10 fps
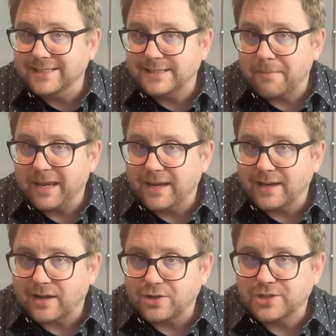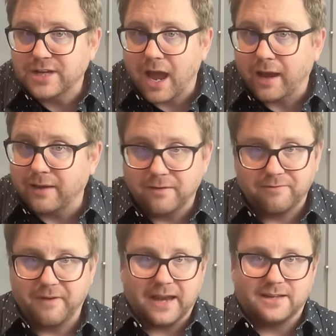Semiconductor stock. And in
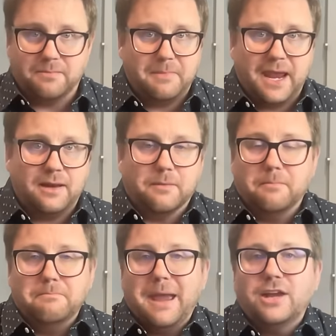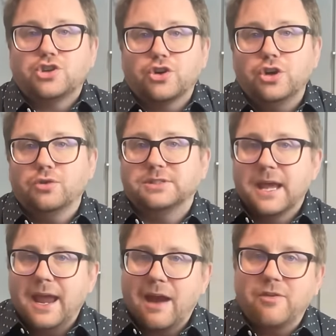fact, it made major news.
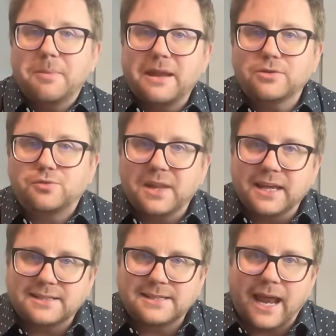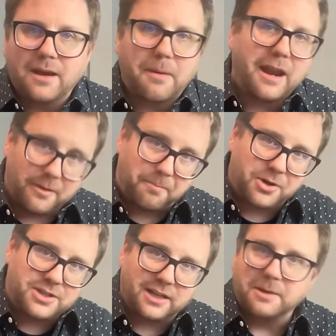Everybody was really excited about it,
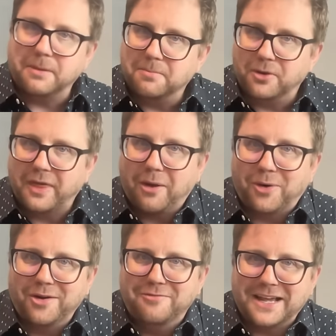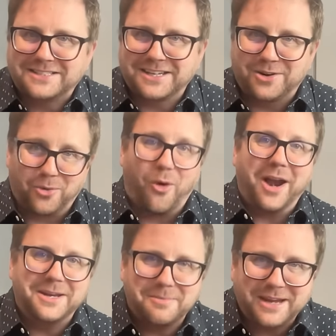particularly people that were invested or
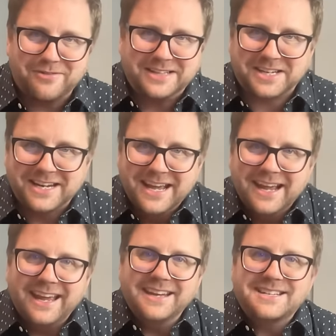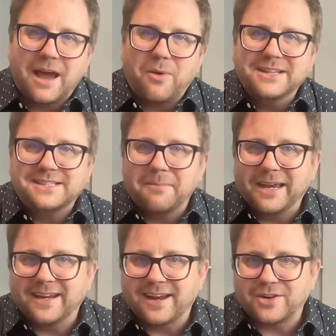wanted to be invested in Taiwan
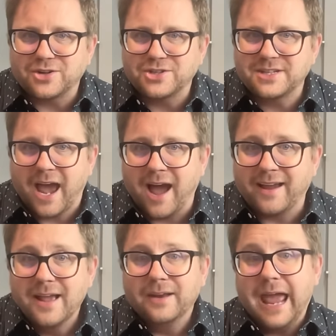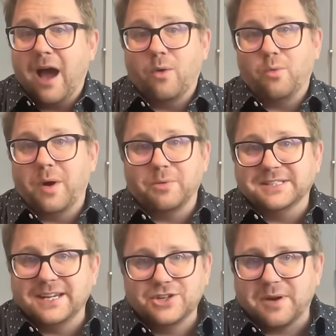Semiconductor stock. Now, what was
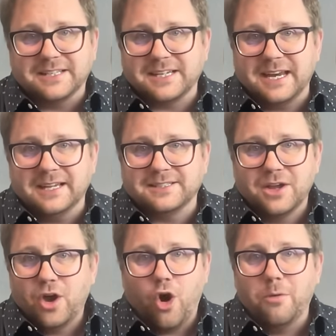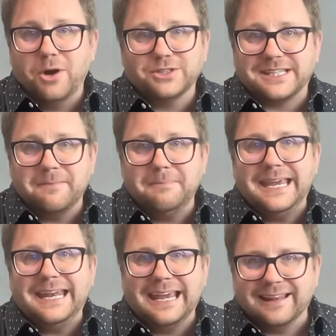interesting is almost
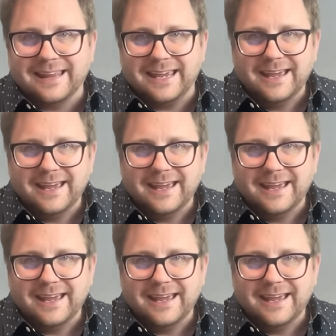immediately